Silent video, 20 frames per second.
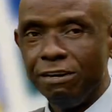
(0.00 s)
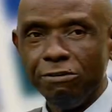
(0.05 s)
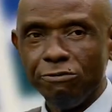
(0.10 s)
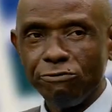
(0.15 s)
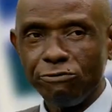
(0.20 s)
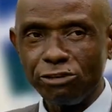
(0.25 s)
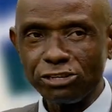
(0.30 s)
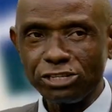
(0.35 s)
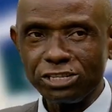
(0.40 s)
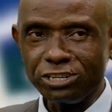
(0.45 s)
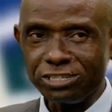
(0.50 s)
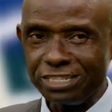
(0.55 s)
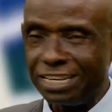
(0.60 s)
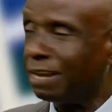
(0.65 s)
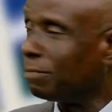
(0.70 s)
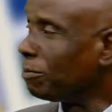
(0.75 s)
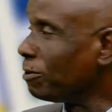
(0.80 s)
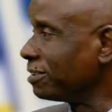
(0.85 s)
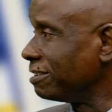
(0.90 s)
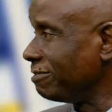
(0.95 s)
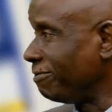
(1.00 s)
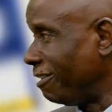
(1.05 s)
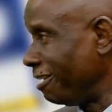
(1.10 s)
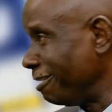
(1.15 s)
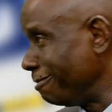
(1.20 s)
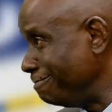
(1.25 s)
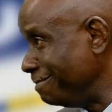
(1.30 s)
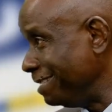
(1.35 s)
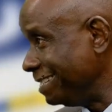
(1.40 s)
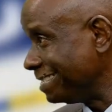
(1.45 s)
for sustainable
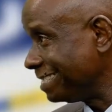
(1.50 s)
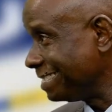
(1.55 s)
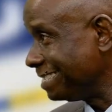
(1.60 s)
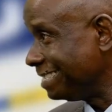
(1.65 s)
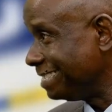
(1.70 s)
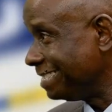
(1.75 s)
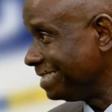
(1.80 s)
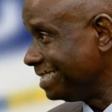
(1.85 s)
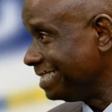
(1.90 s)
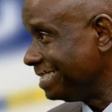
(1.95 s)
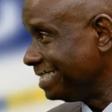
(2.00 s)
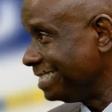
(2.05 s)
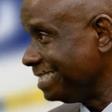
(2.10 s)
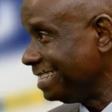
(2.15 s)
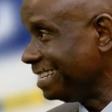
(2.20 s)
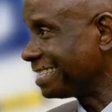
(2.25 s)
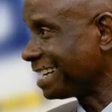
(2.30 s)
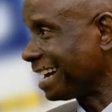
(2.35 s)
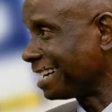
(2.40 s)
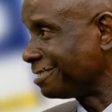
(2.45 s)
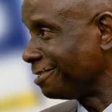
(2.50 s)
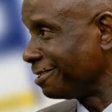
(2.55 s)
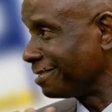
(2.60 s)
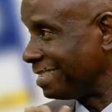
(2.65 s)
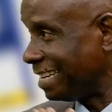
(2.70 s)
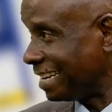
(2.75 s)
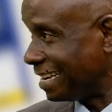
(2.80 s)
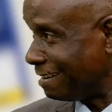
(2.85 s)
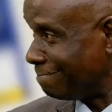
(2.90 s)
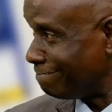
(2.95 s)
development, this has not
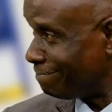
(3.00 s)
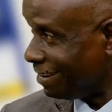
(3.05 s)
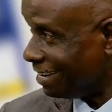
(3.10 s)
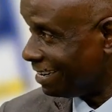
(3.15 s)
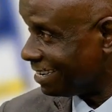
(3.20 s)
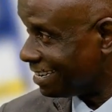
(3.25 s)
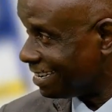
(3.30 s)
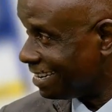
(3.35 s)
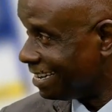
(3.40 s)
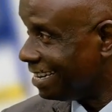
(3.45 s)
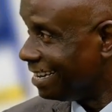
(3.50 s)
taken place.